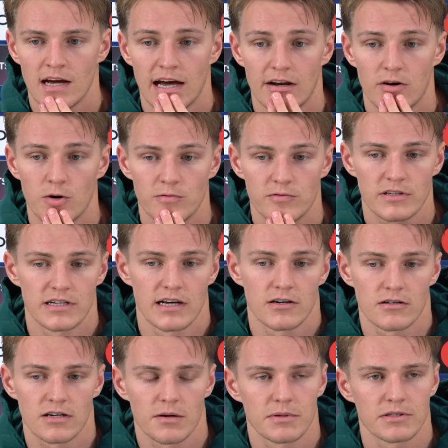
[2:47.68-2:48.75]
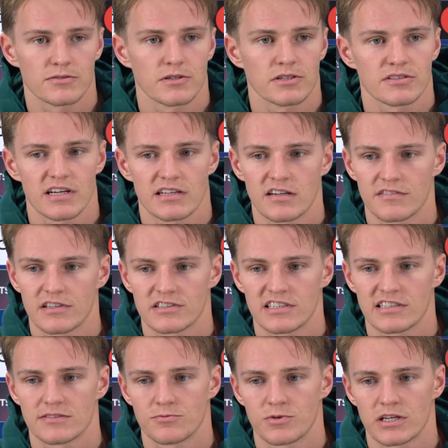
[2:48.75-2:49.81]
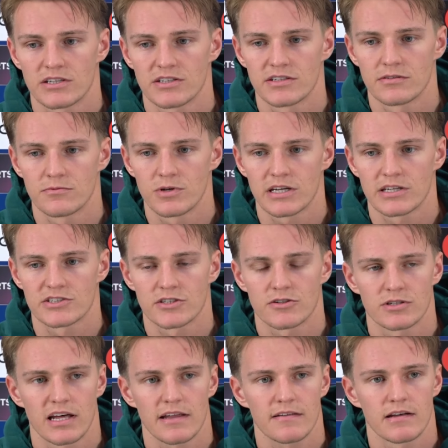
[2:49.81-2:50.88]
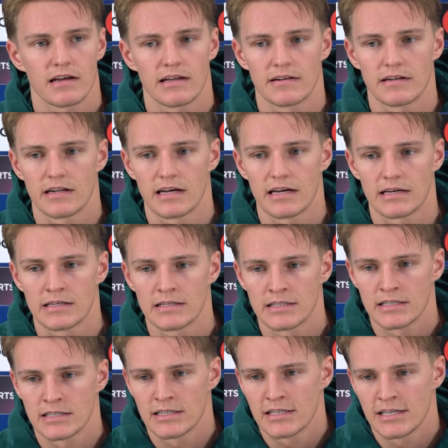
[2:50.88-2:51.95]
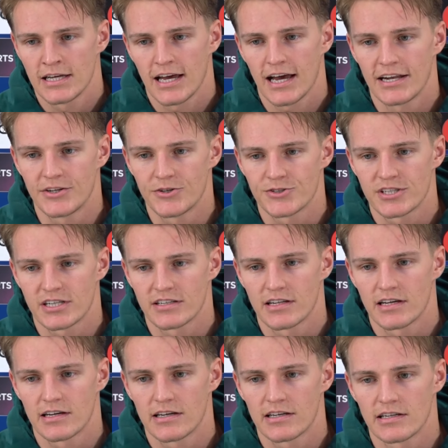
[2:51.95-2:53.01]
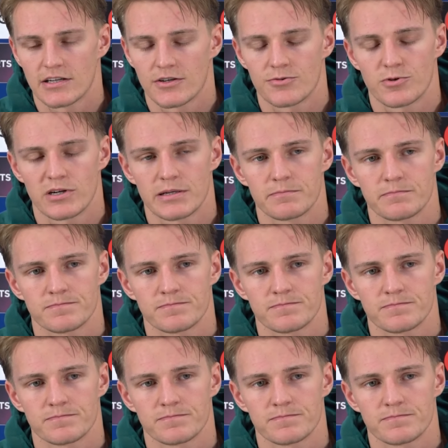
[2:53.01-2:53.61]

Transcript: and hopefully now coming towards the end of the season, we can we can show that and uh, and use it in a in a good way.